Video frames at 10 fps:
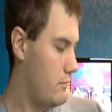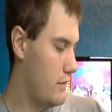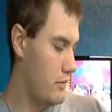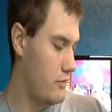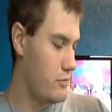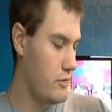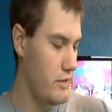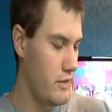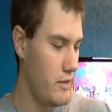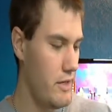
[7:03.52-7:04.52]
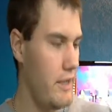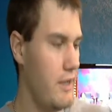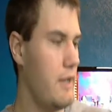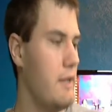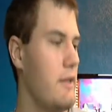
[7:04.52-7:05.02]
There's really nothing I
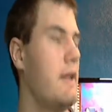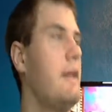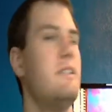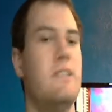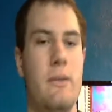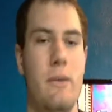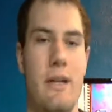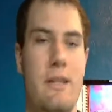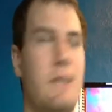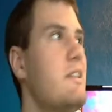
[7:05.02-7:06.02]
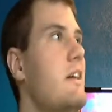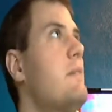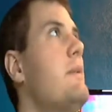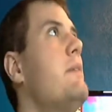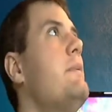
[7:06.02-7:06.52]
can't say what I dislike
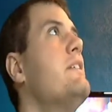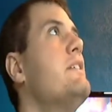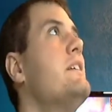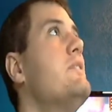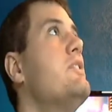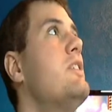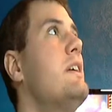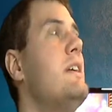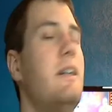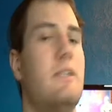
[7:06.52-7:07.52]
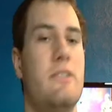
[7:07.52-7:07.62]
about it because I haven't shot it yet.